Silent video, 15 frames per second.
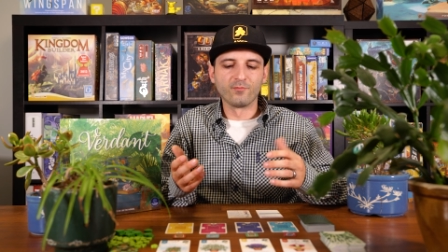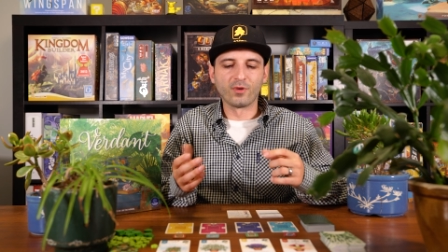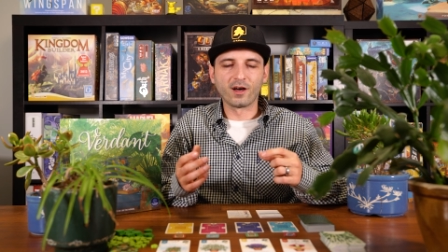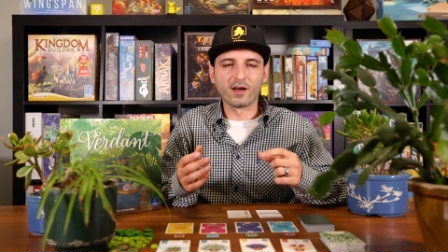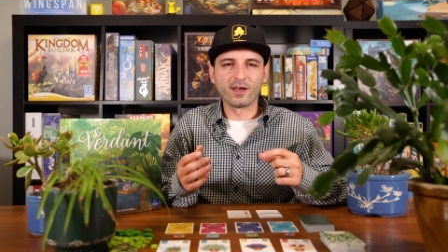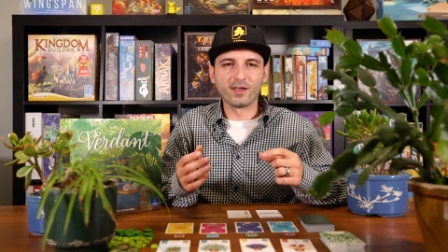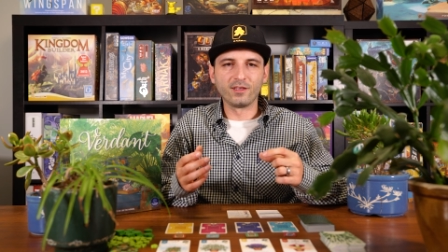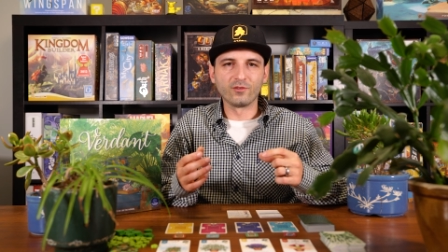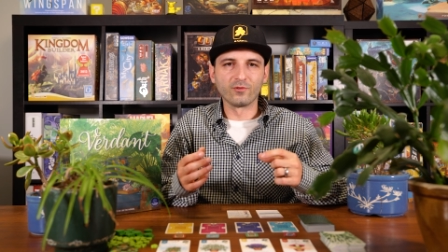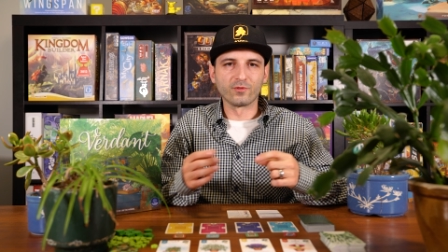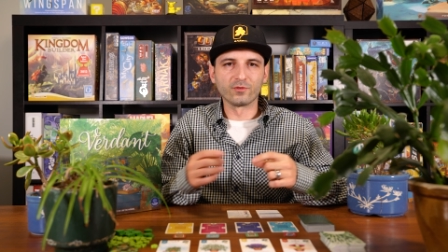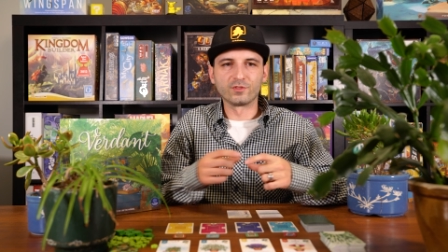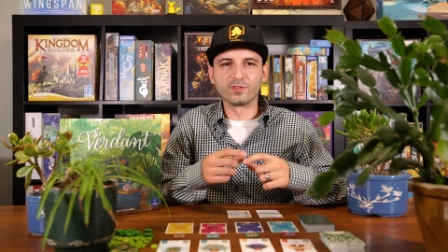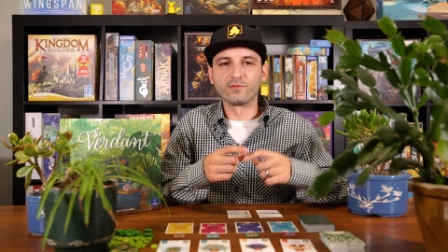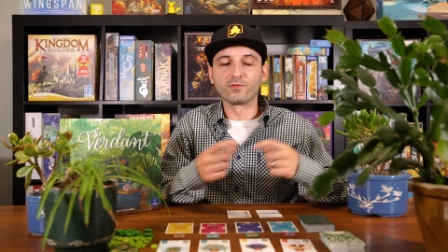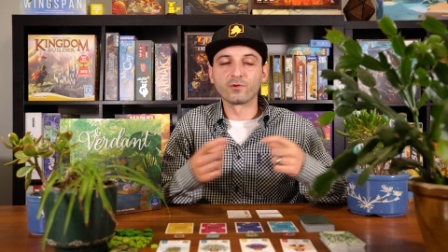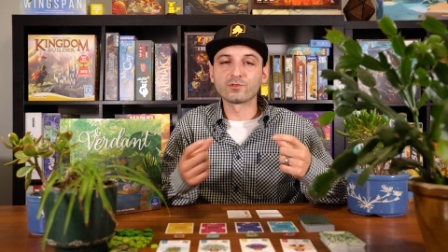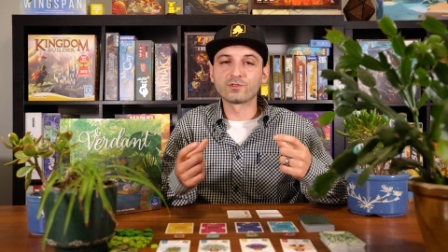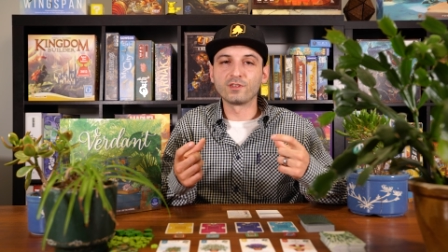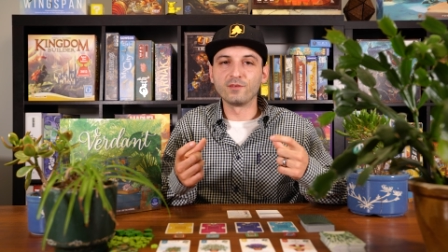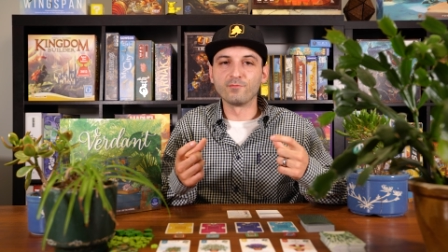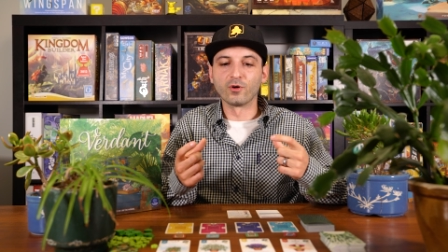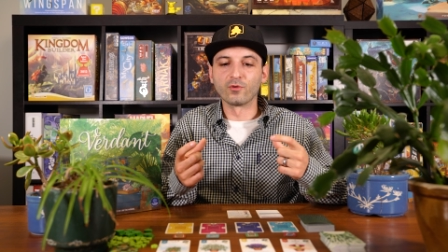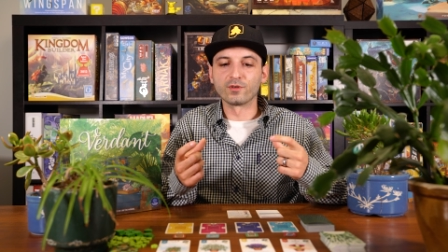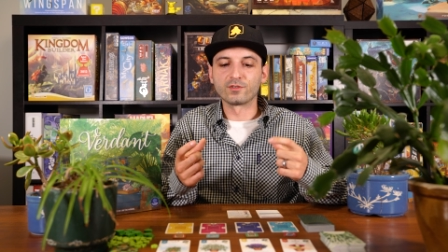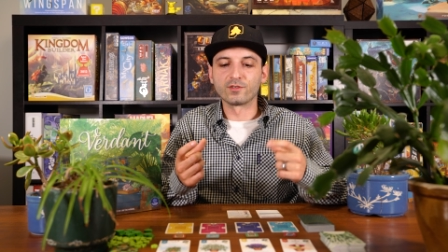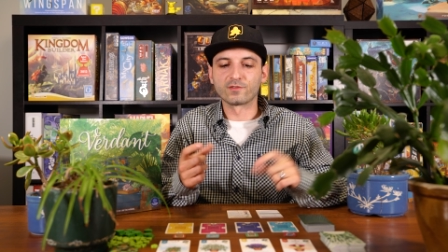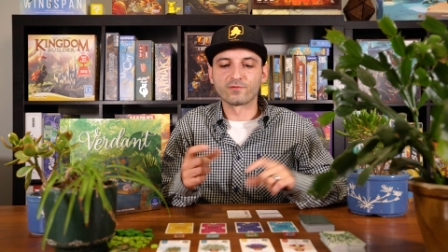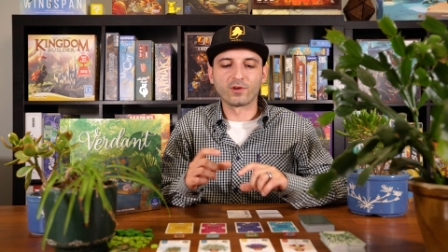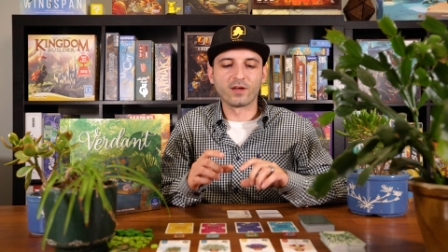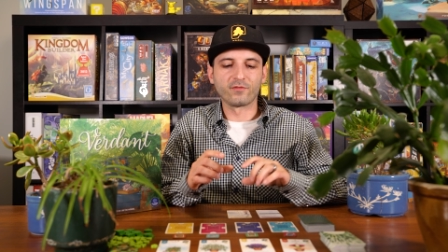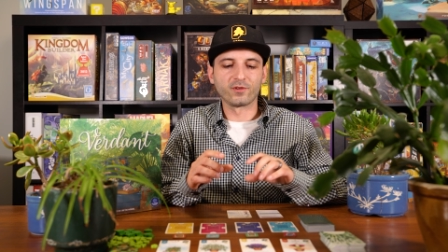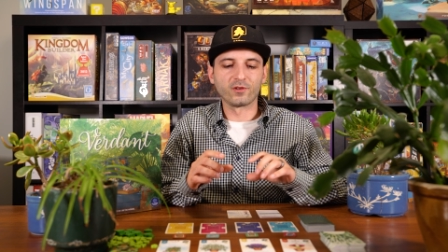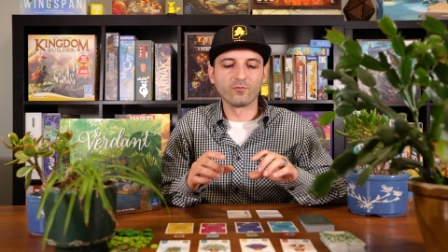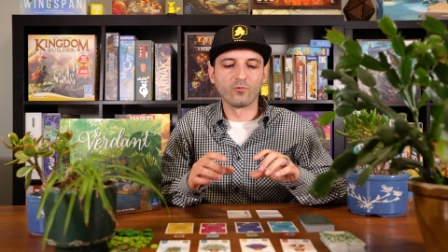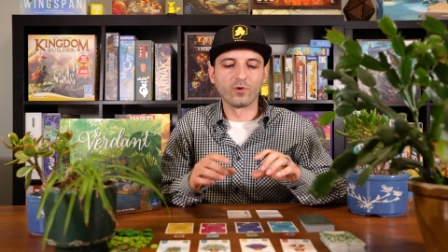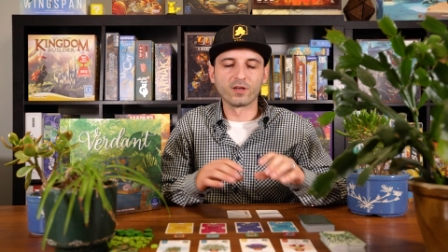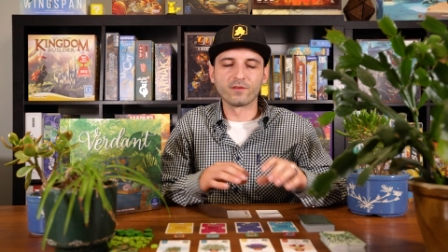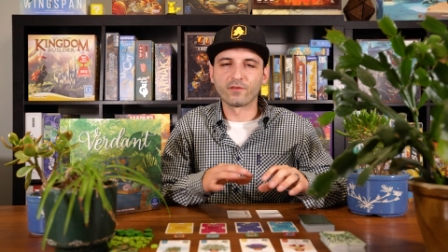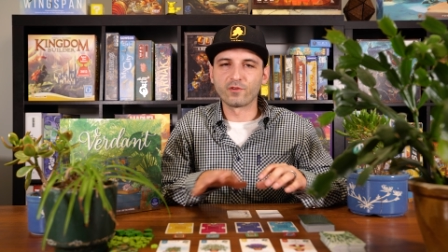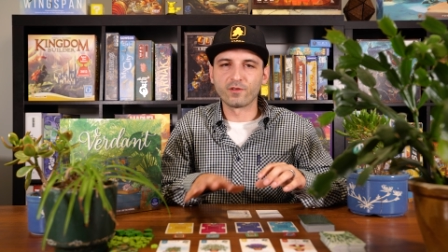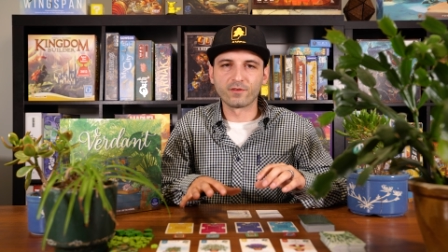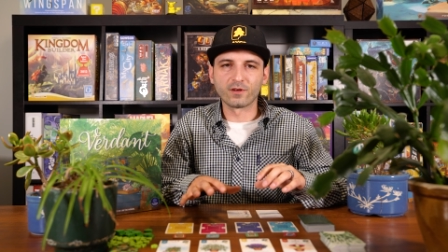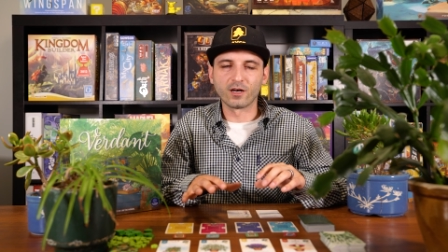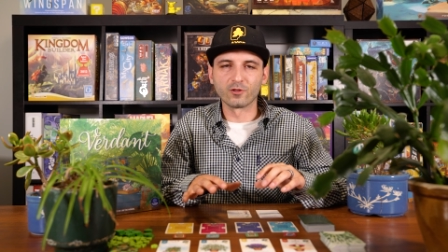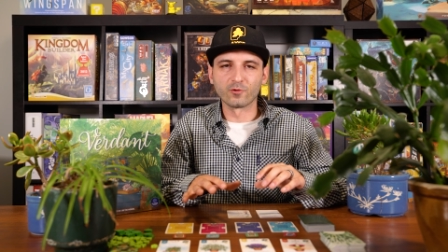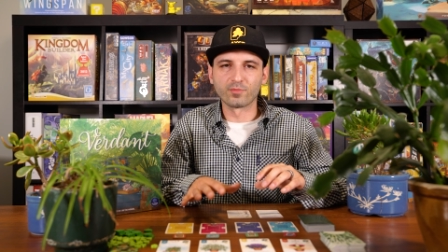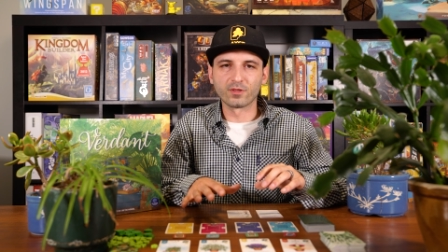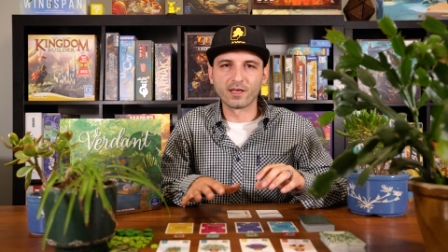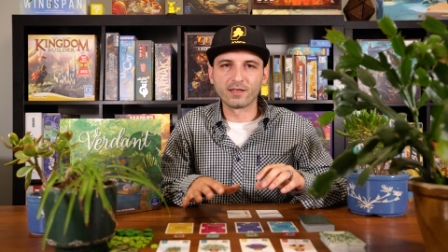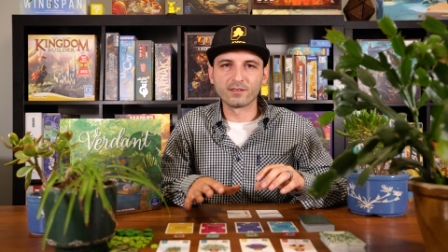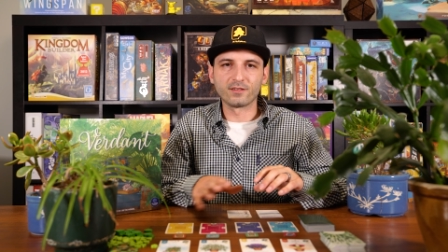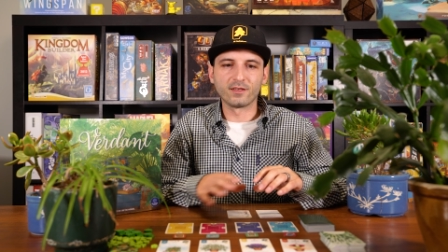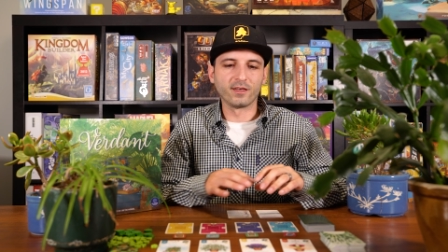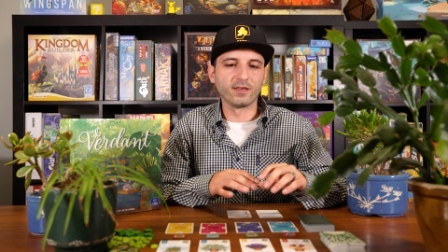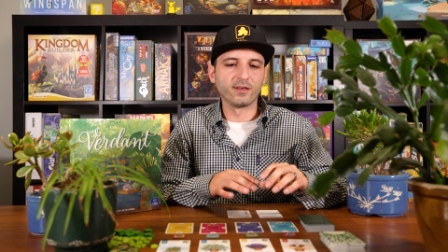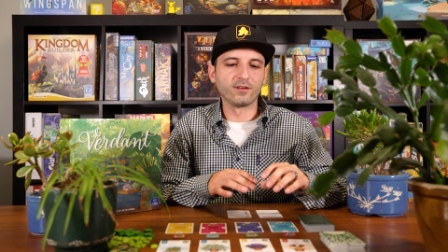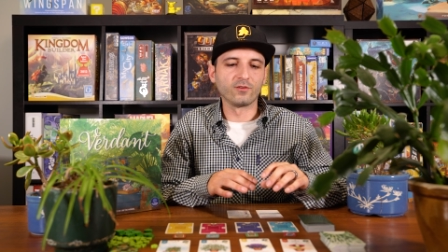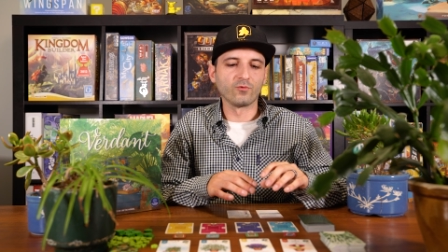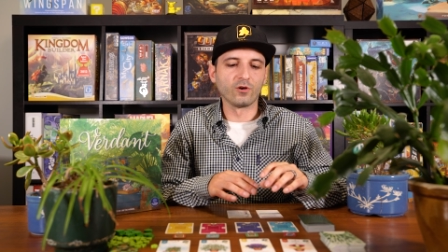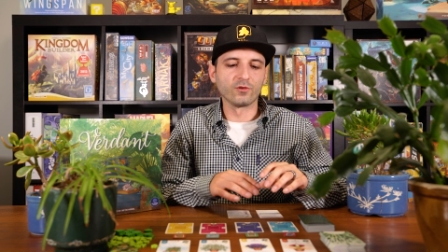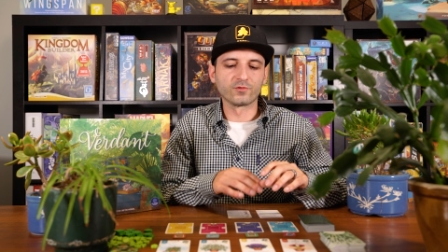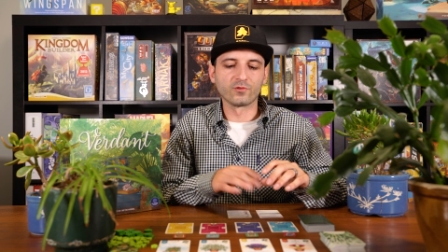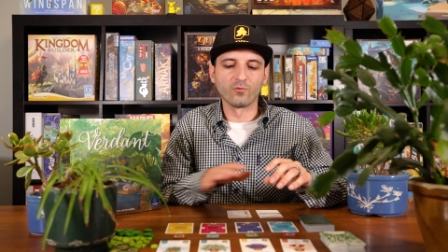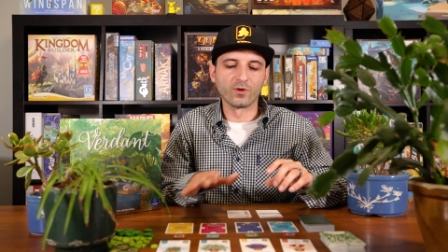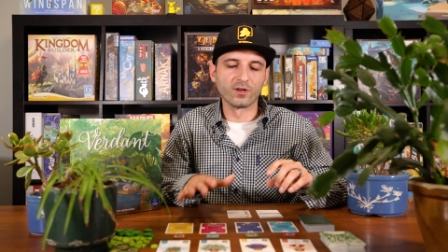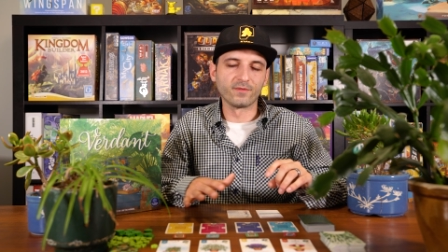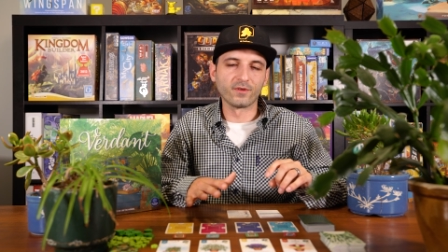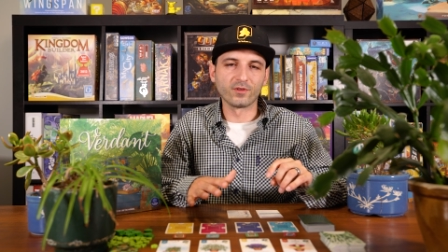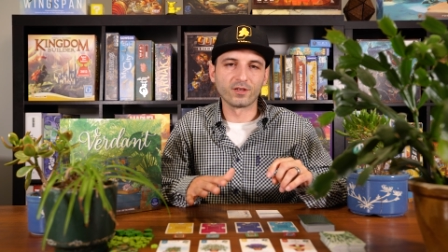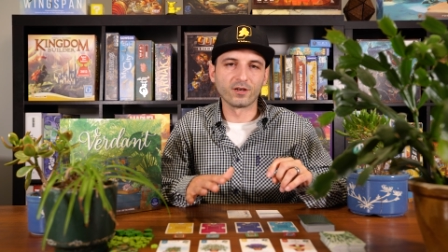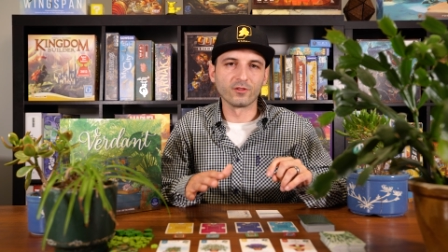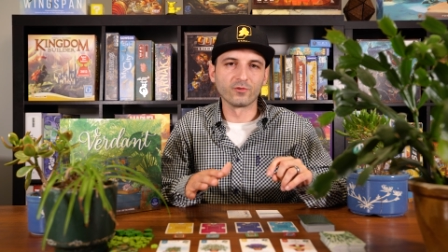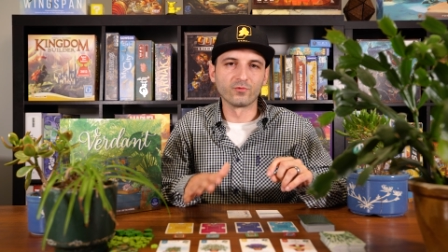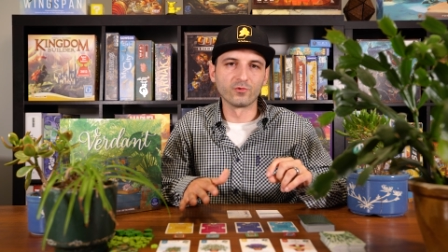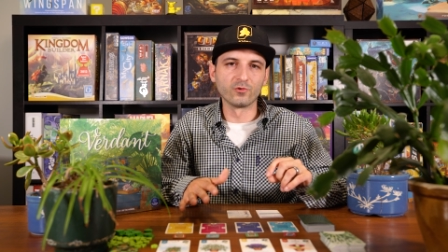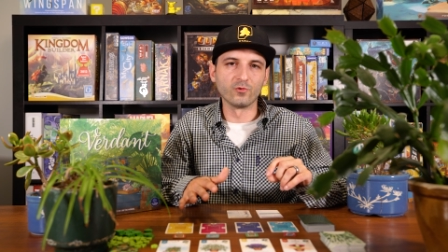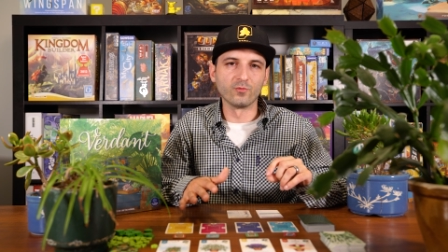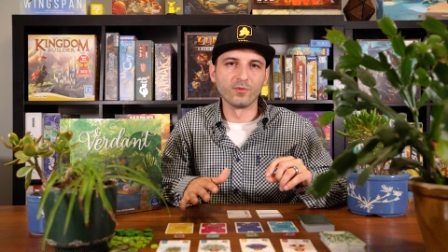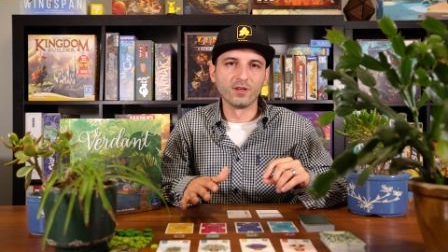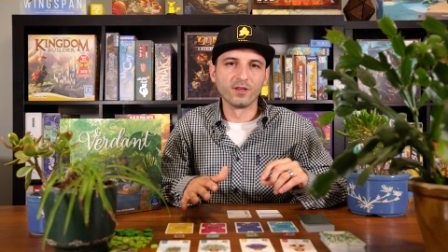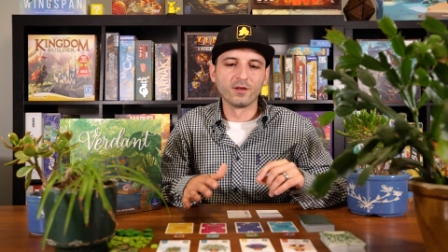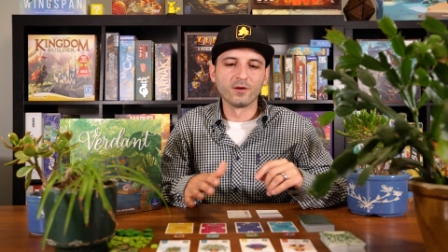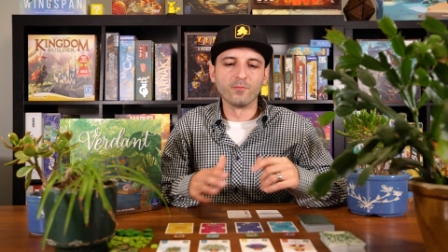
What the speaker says: there's diversity bonuses for having one of every color plant and also one of every color room,